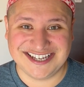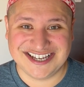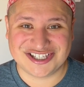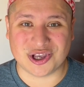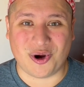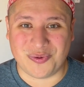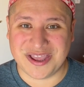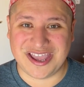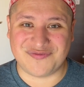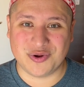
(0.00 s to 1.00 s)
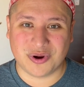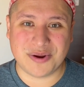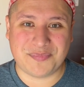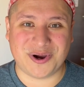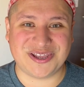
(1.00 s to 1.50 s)
So if you want to
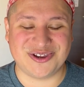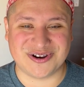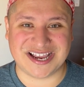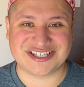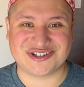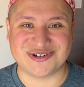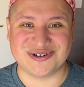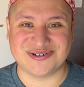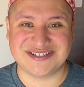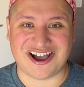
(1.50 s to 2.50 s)
book your next cruise